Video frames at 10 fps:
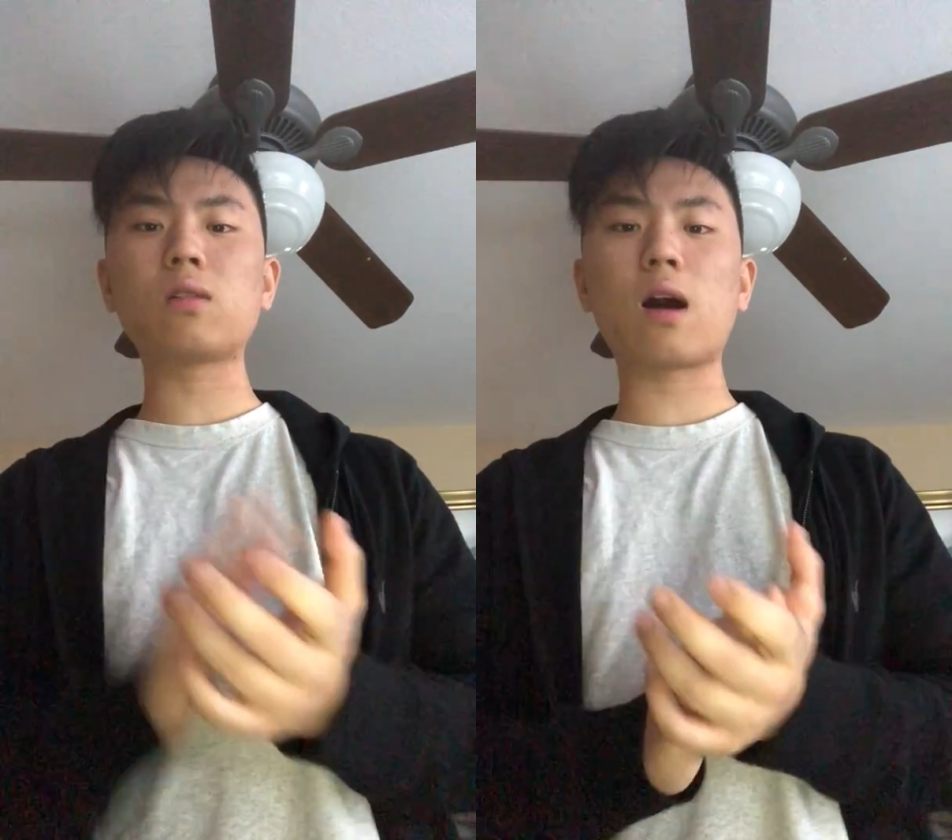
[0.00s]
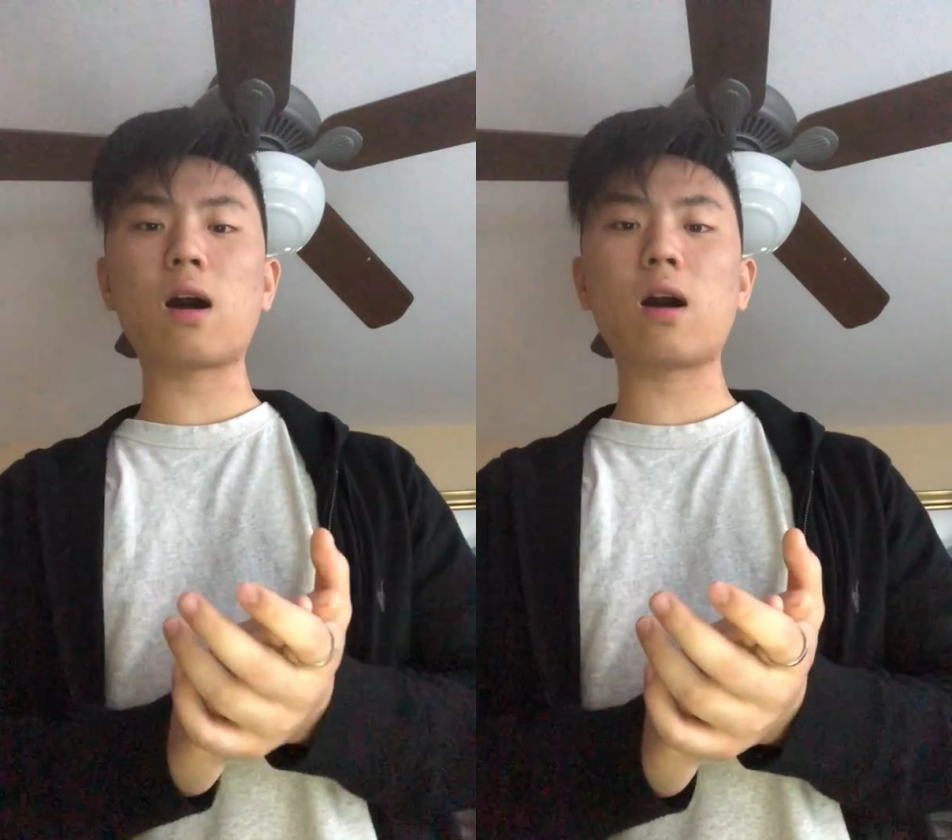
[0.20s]

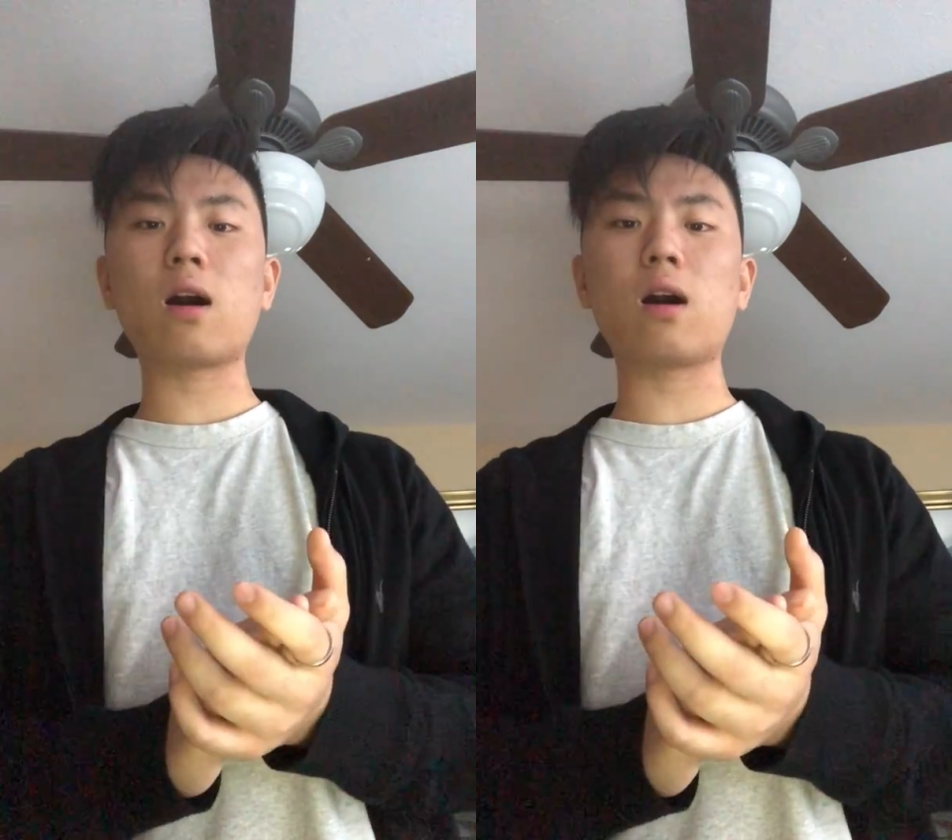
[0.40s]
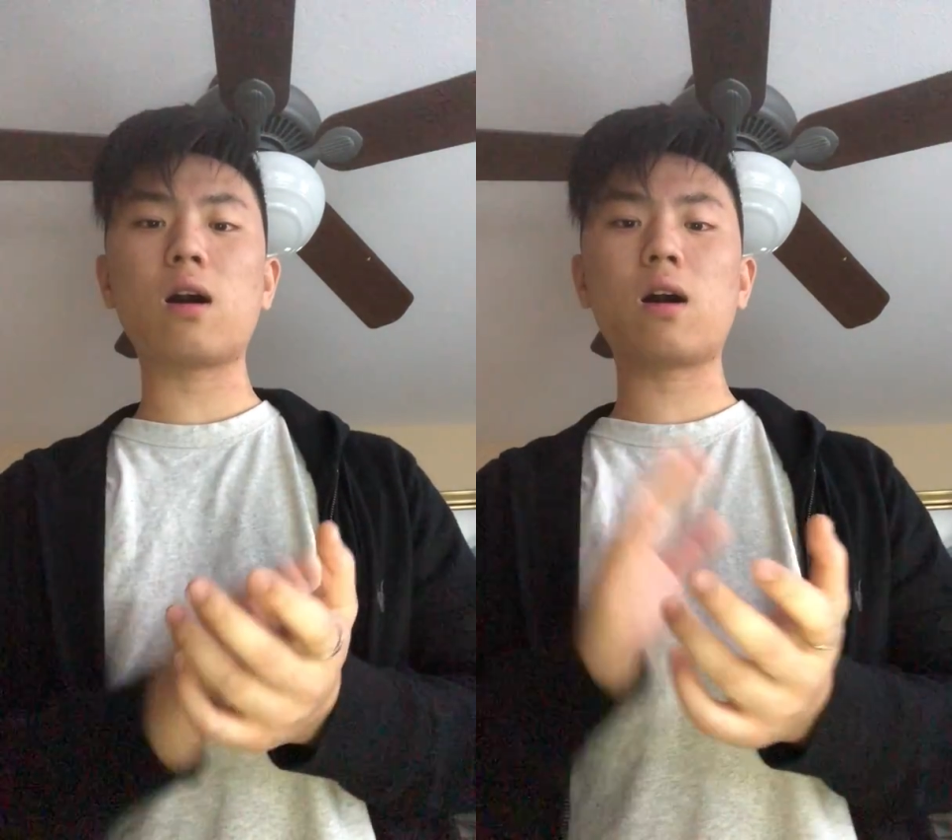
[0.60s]

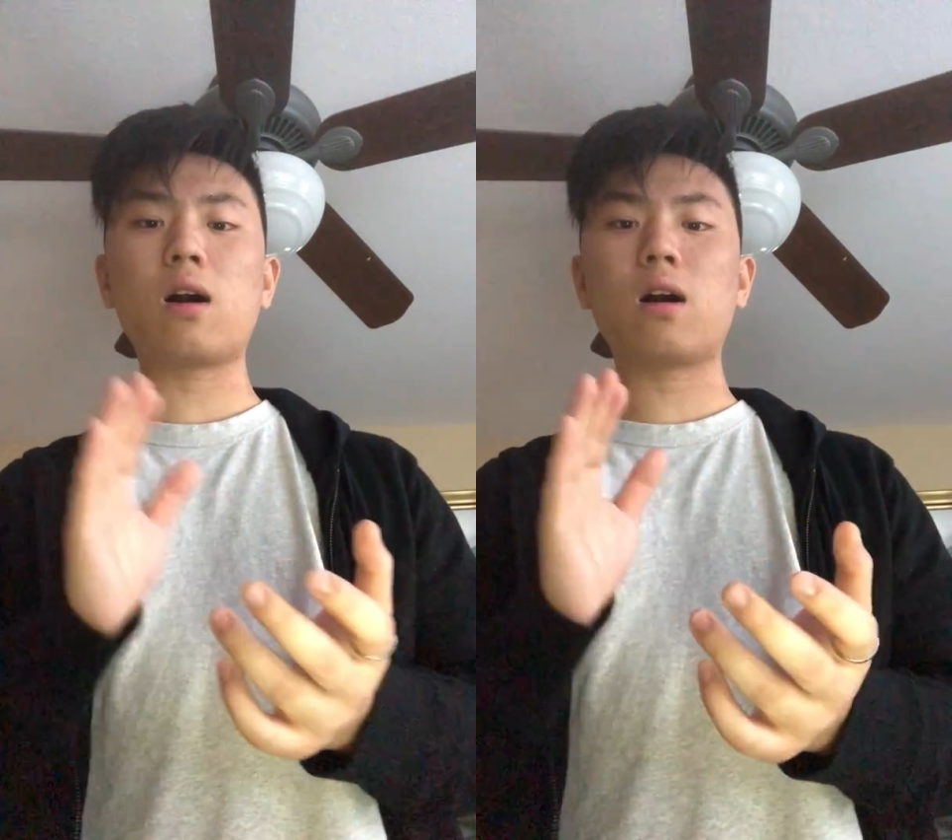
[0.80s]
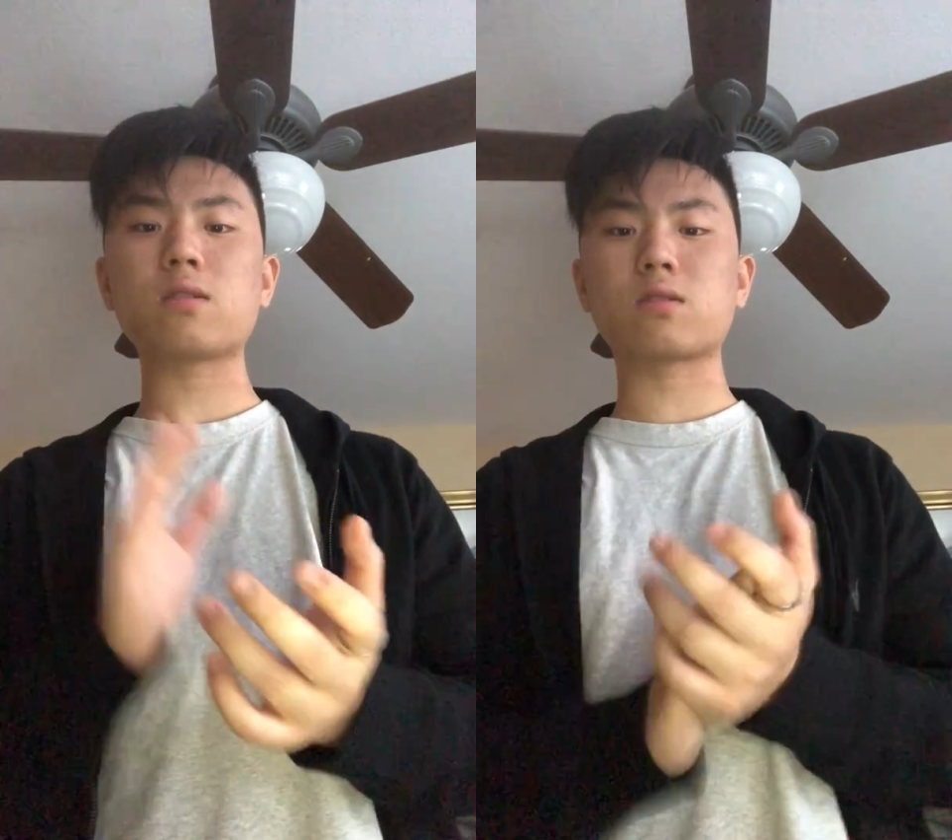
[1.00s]

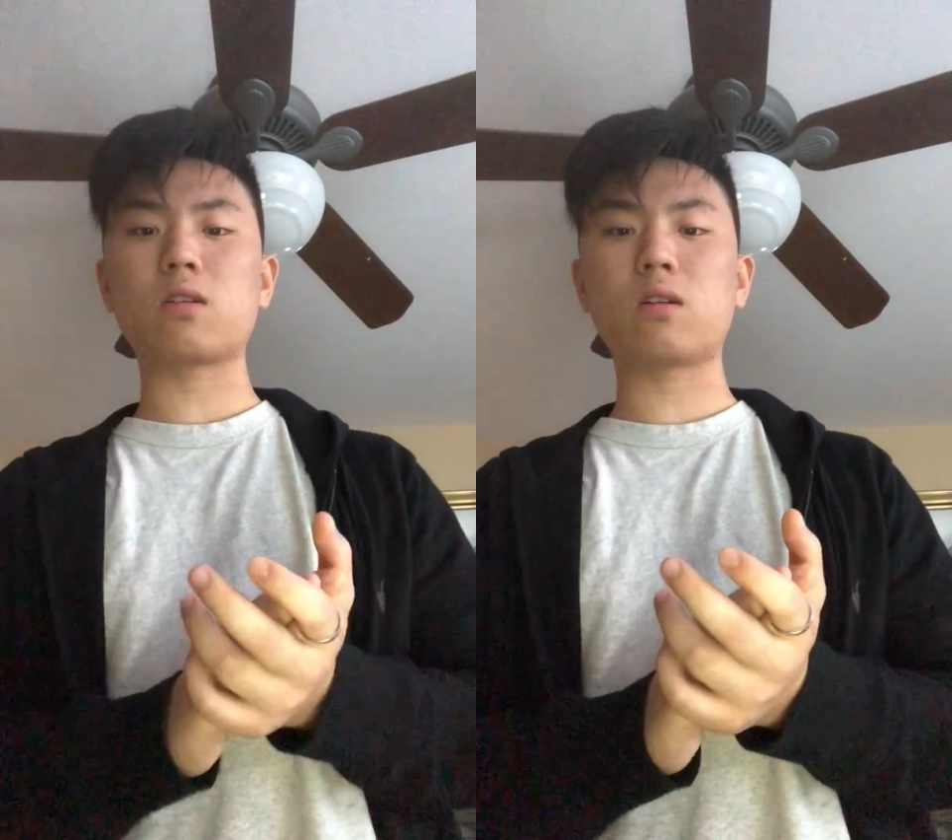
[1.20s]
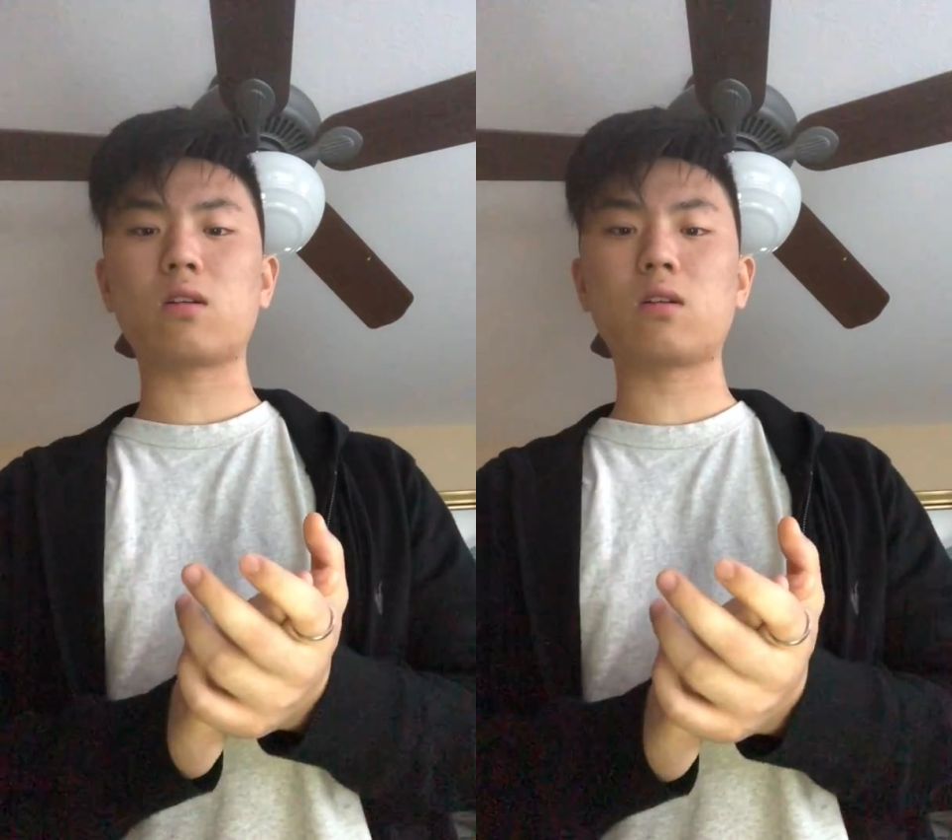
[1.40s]
la,
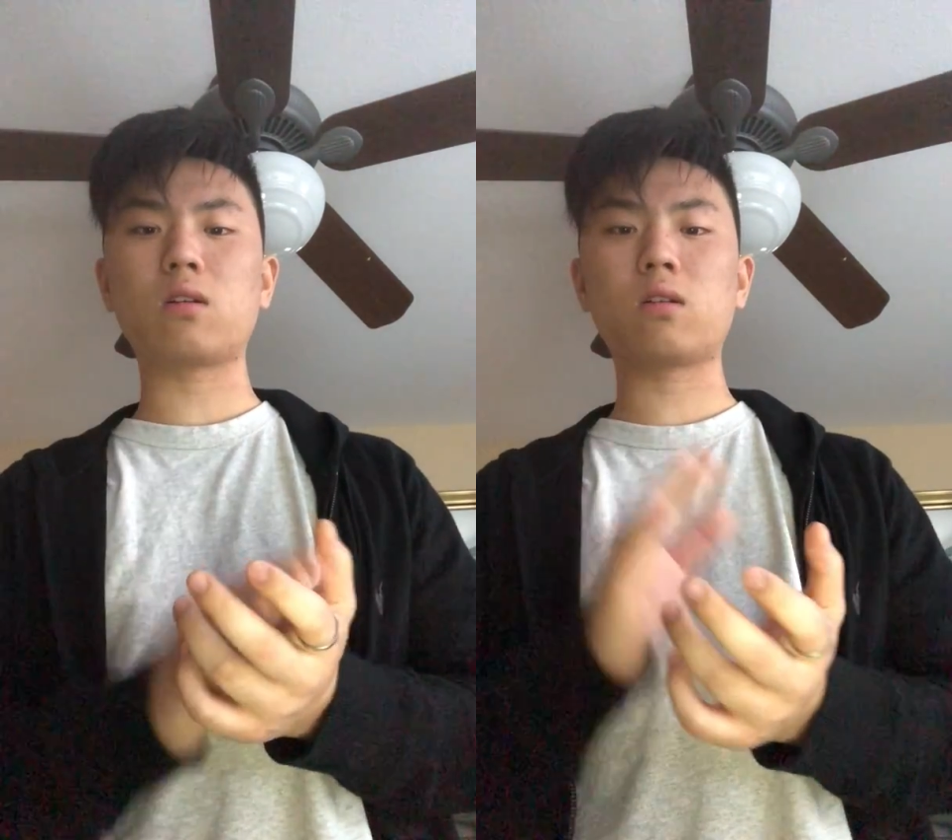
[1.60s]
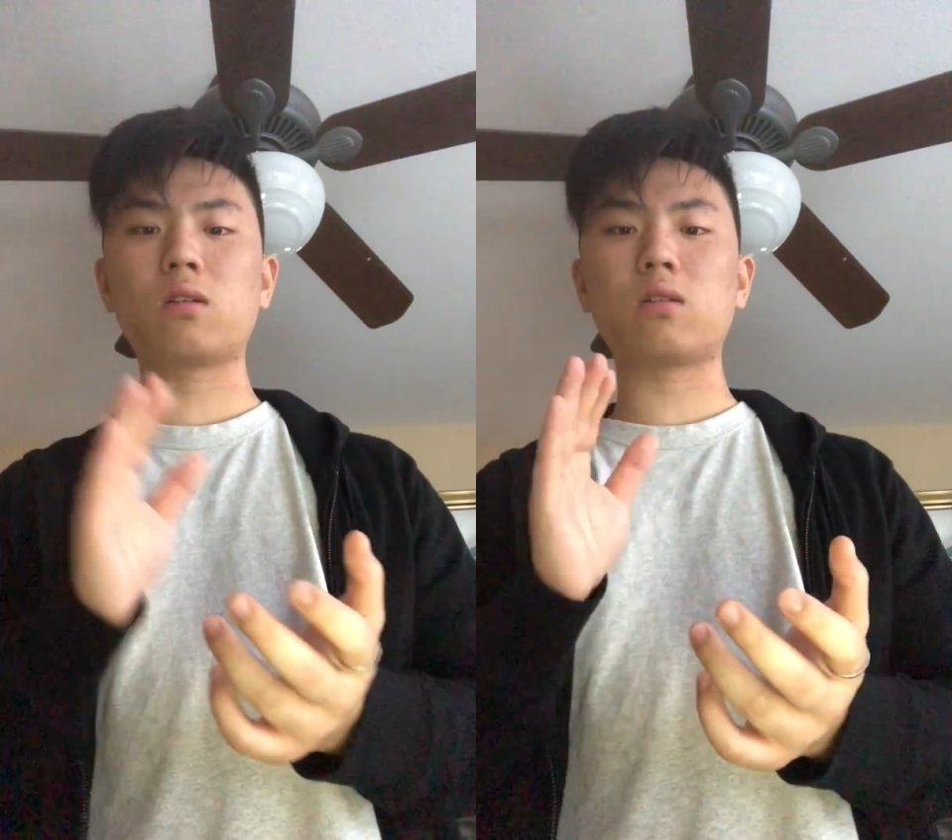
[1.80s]

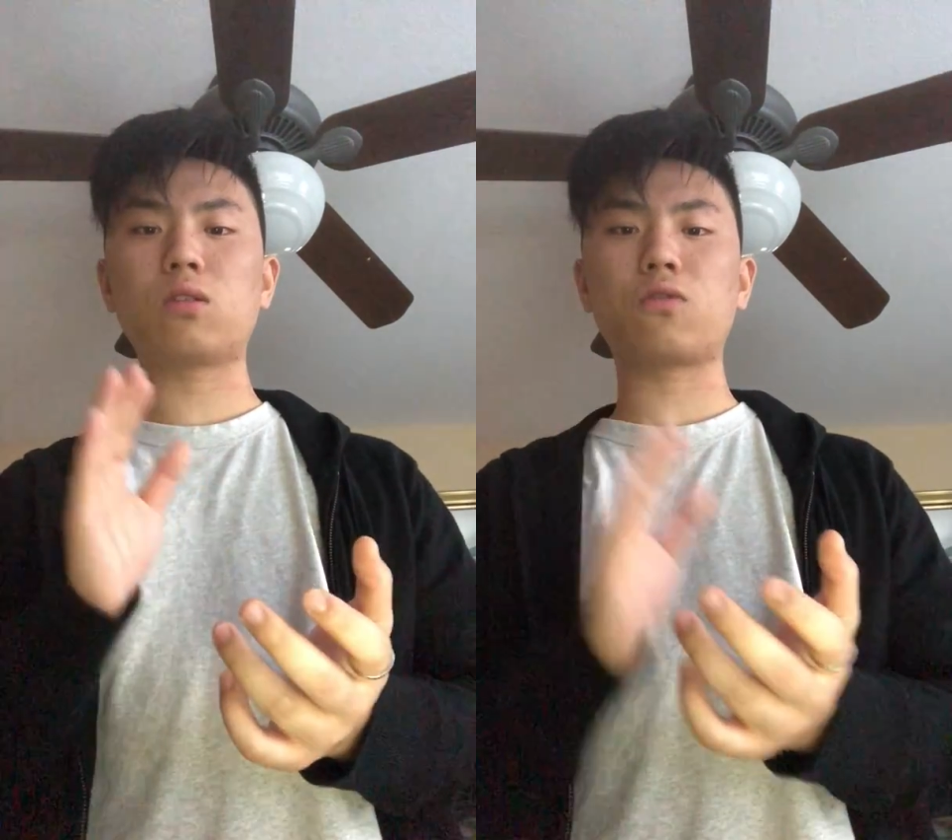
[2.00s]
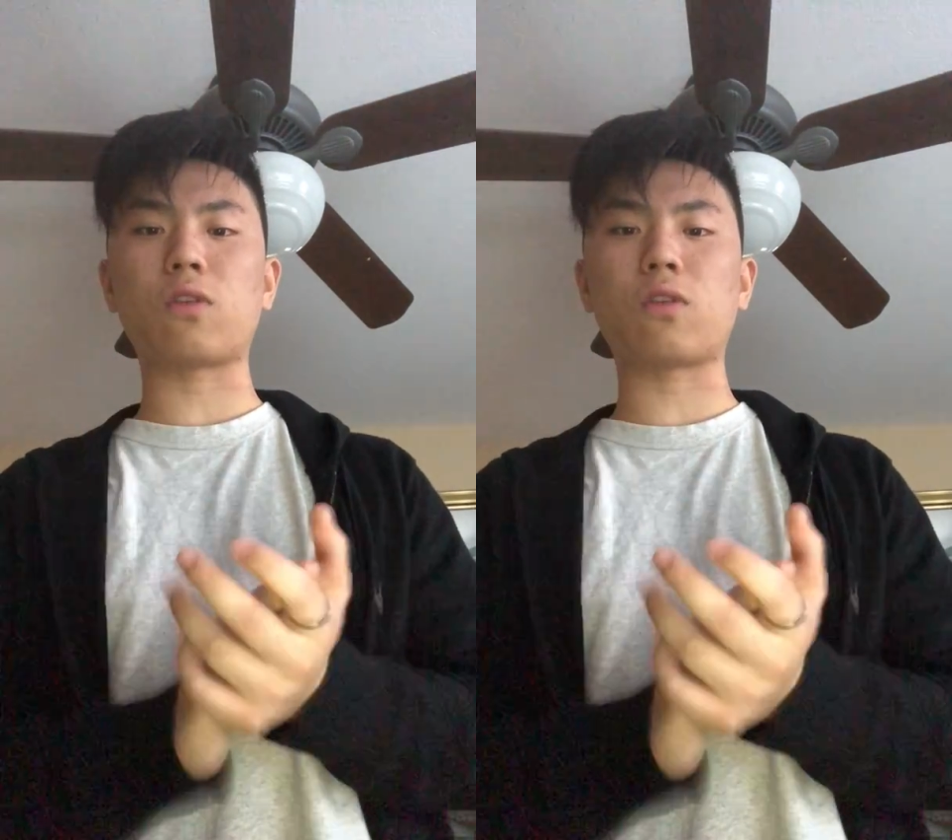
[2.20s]
so,